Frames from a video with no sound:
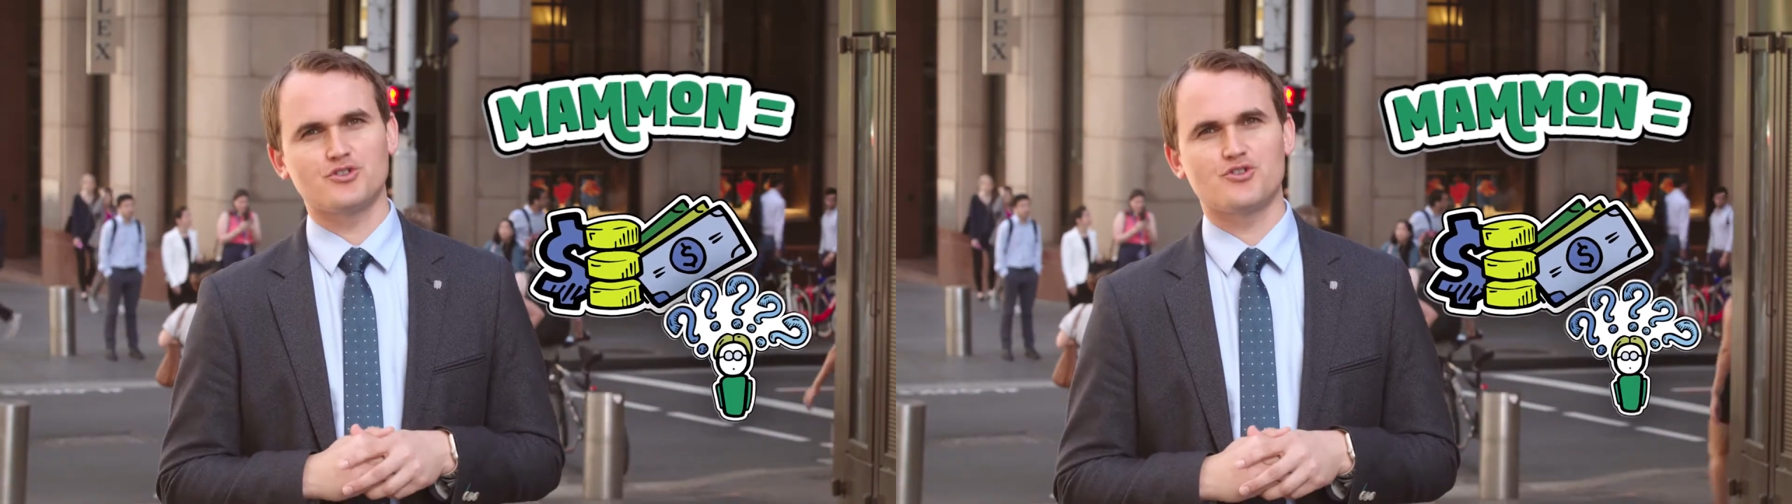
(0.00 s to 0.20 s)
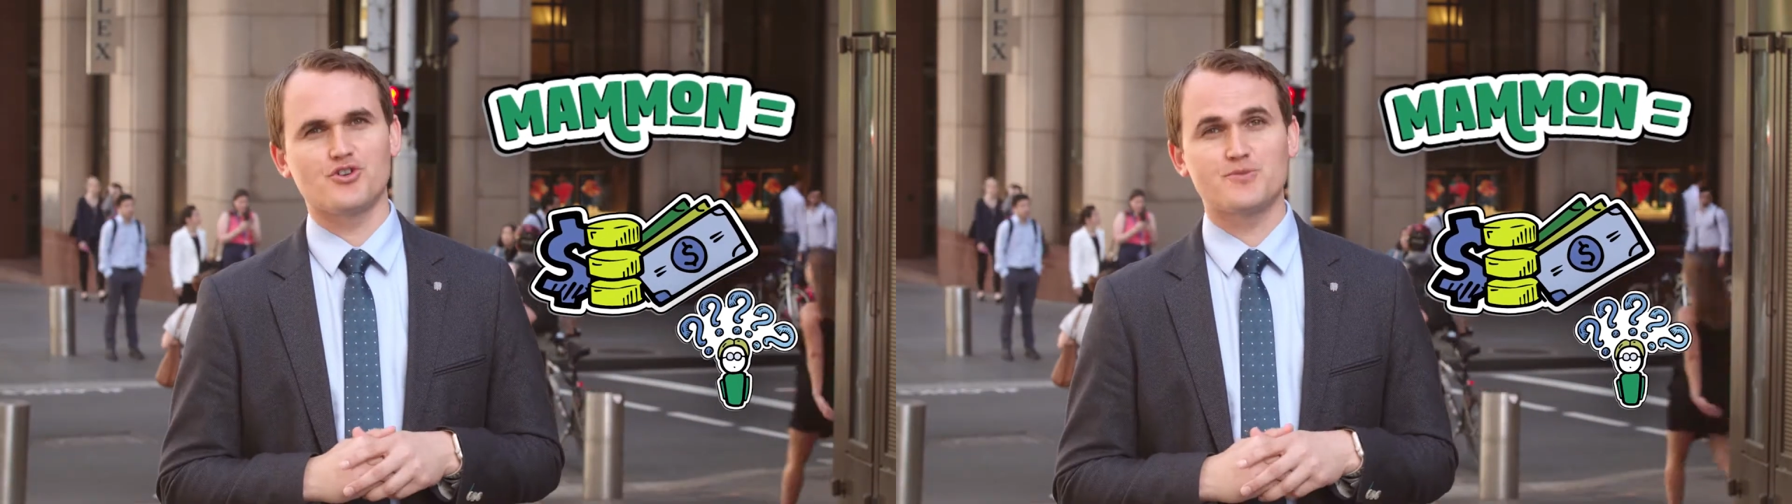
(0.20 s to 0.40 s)

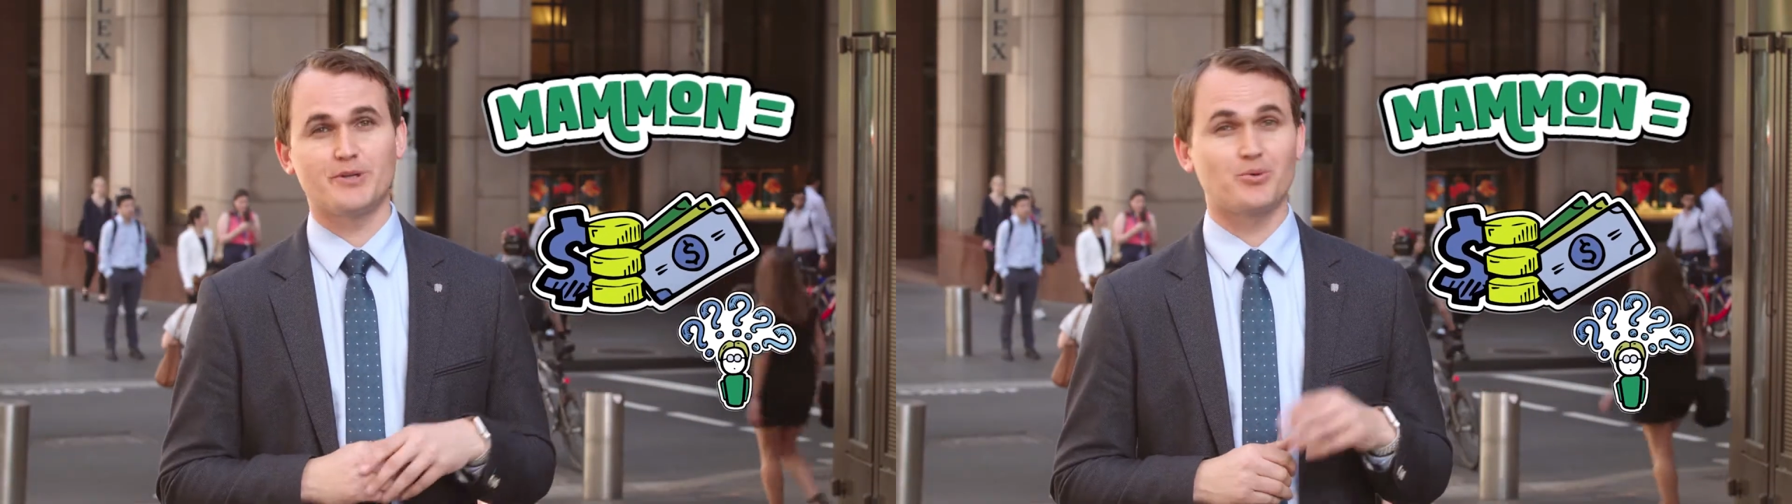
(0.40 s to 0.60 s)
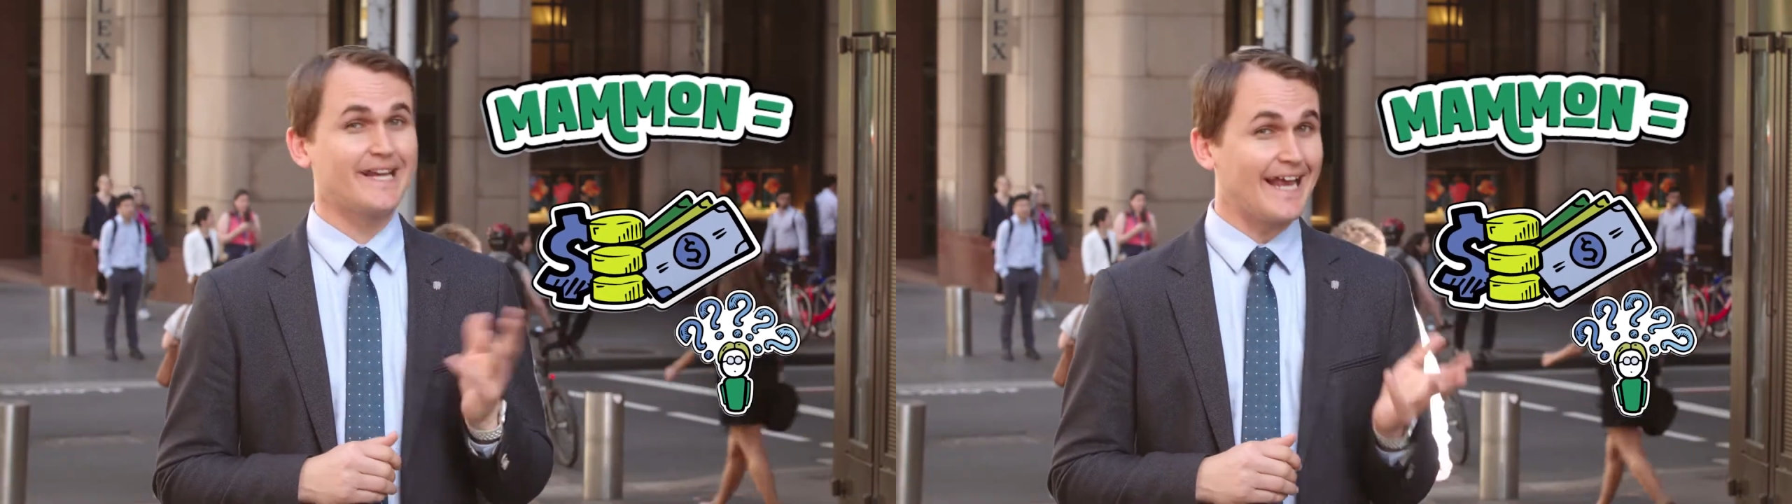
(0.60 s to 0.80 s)
to choose
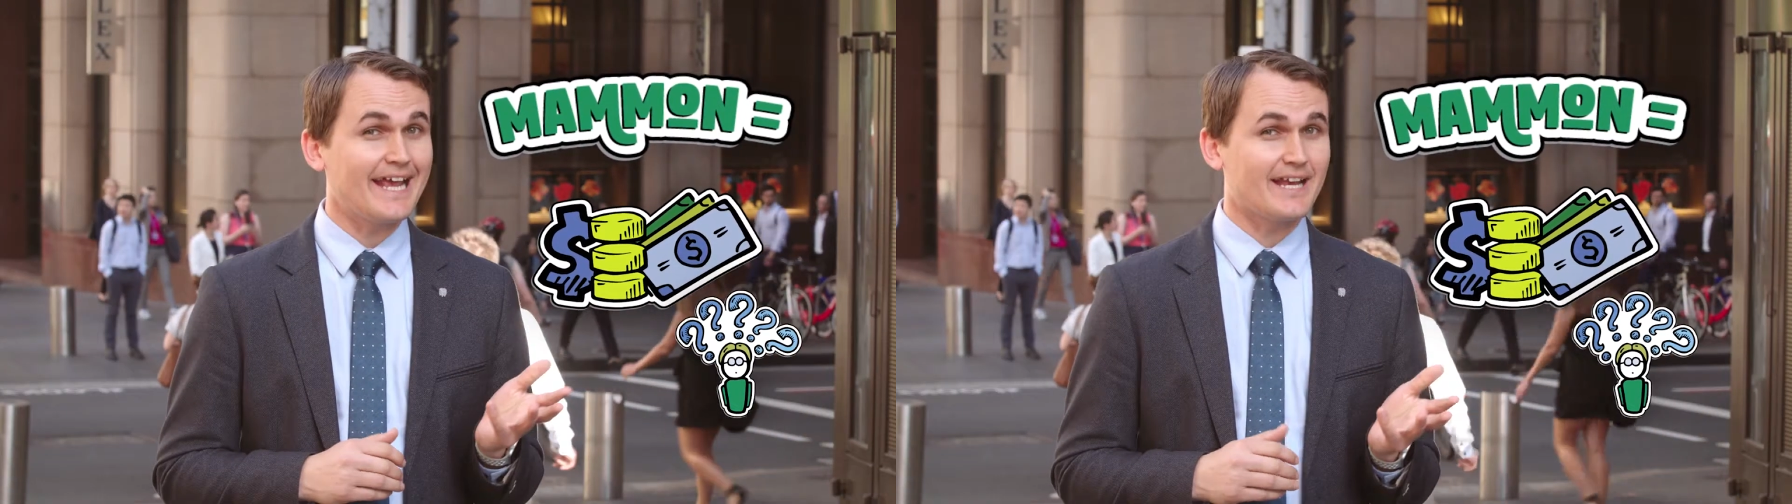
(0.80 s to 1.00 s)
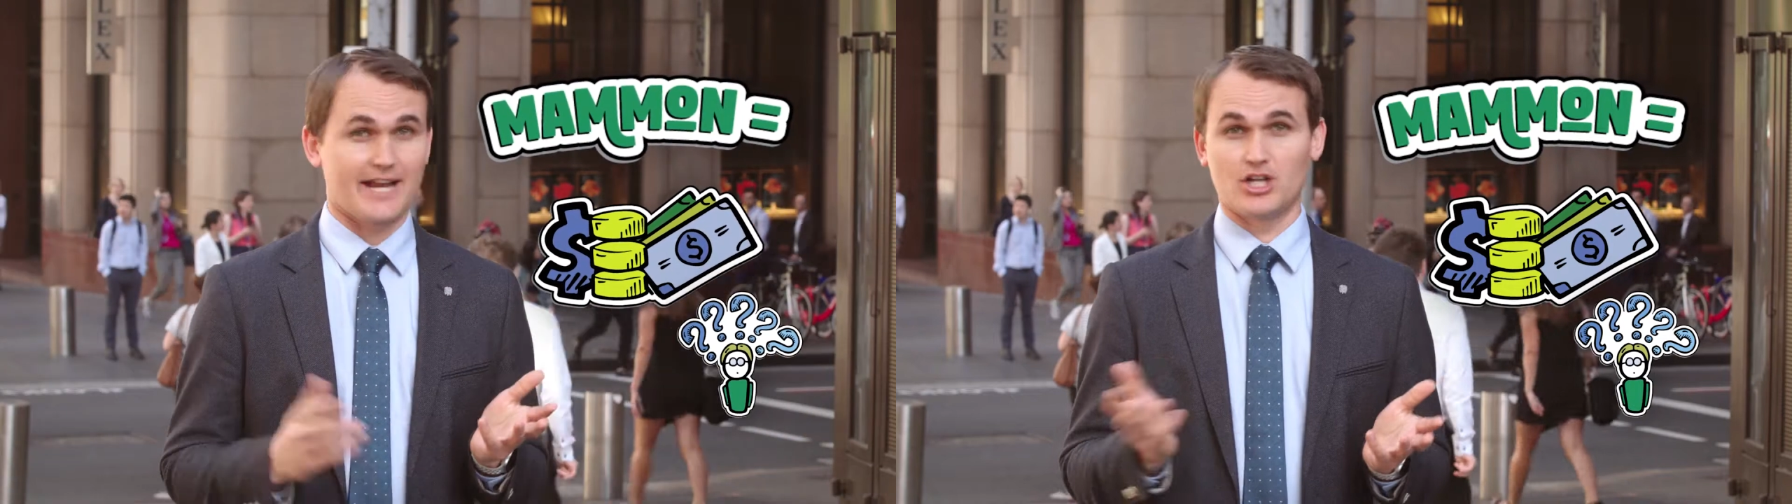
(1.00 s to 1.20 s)
between
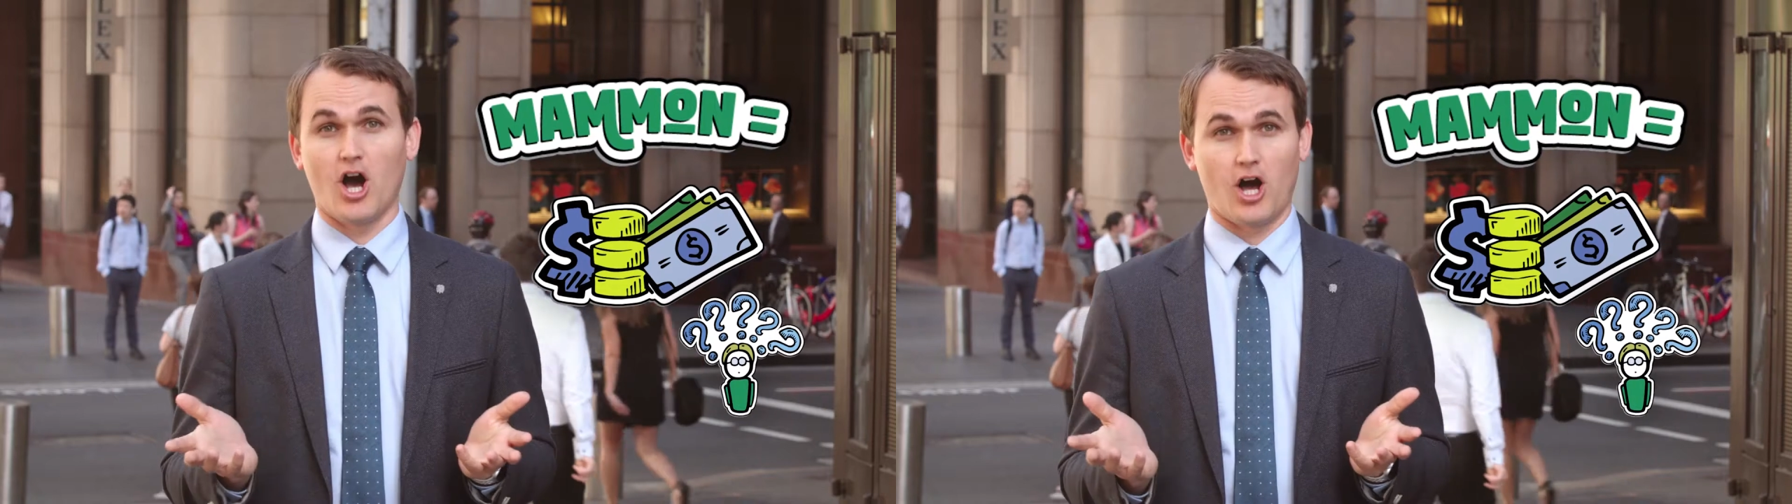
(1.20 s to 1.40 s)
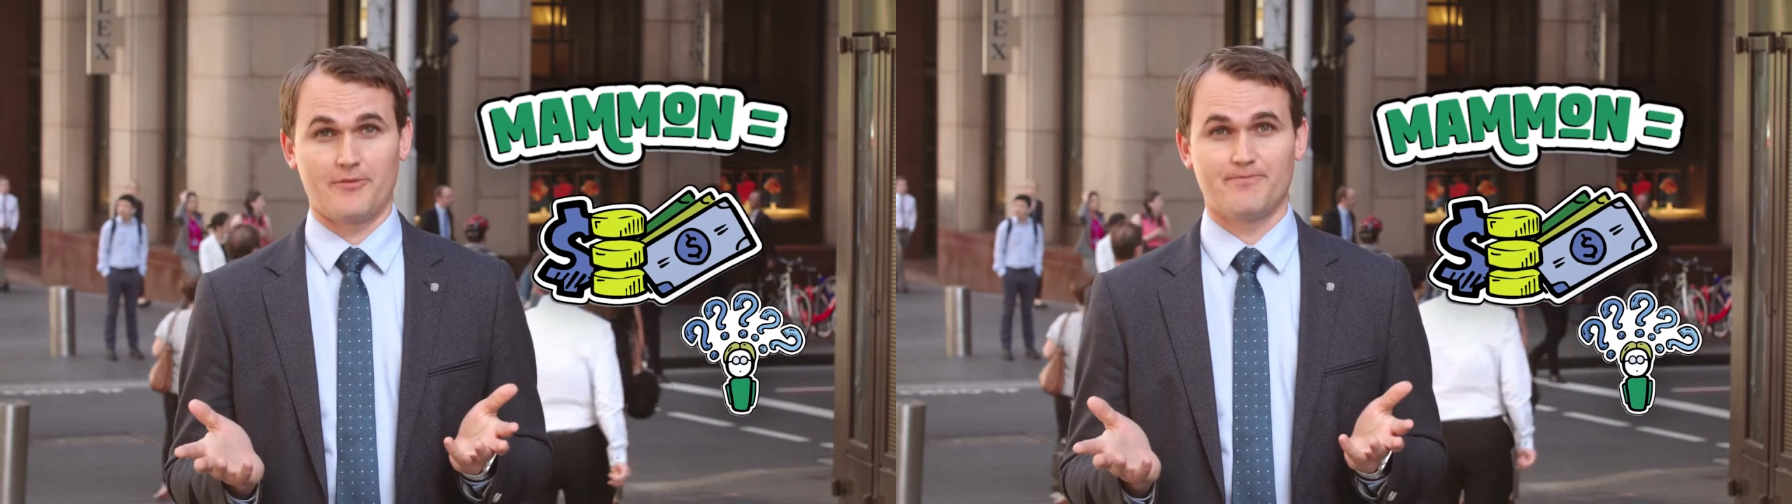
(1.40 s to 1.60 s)
it and
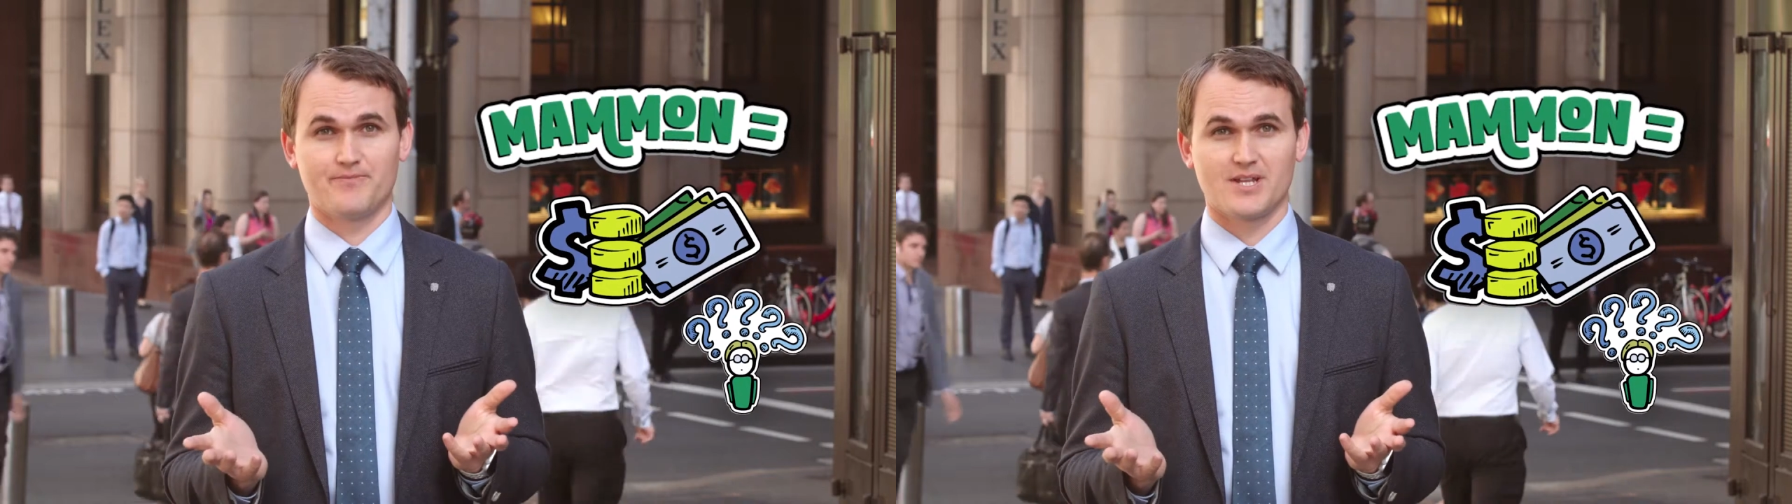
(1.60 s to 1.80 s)
God,